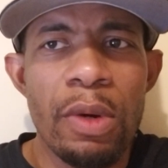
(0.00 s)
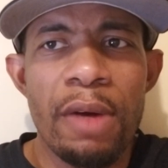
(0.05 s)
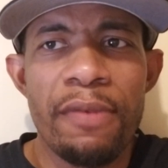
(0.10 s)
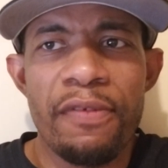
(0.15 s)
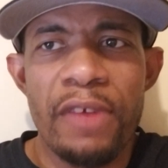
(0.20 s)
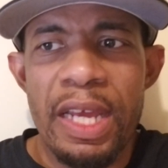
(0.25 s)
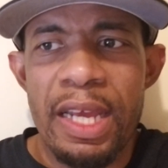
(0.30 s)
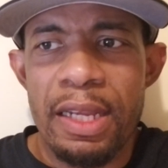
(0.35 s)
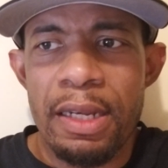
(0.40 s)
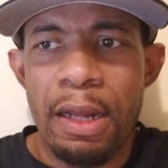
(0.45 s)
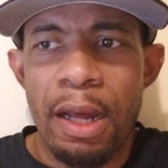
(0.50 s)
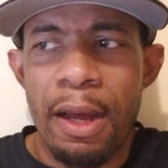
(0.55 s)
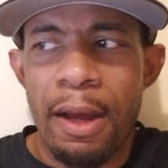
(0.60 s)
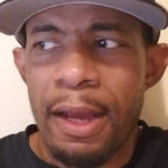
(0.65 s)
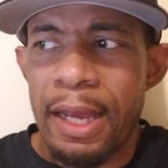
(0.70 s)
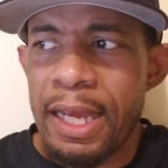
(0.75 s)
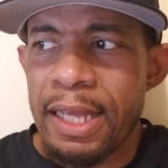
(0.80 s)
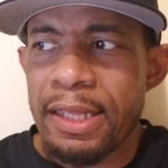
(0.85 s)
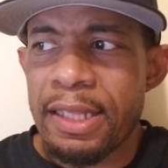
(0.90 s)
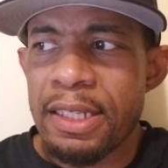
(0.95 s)
of uh,
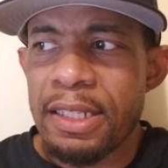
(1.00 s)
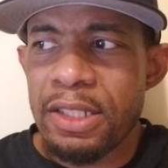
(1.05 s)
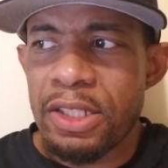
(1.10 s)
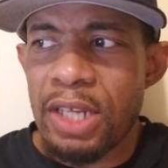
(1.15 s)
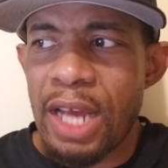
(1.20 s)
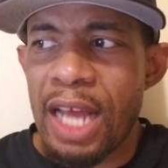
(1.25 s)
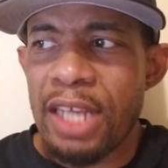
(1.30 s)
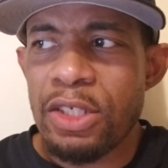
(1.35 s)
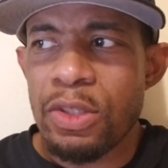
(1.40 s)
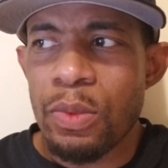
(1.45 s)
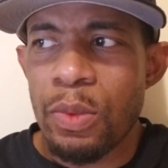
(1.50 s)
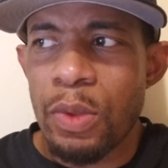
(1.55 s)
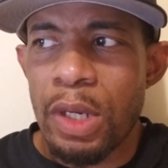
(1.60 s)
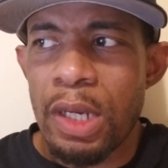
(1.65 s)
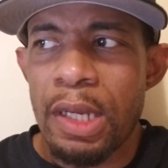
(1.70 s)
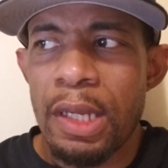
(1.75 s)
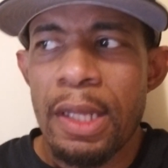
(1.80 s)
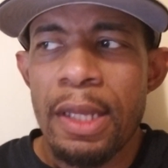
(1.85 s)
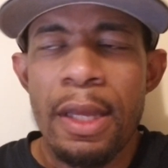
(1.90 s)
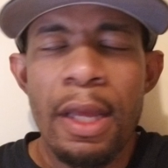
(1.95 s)
Anthony
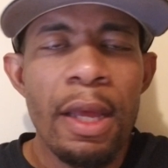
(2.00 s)
Joshua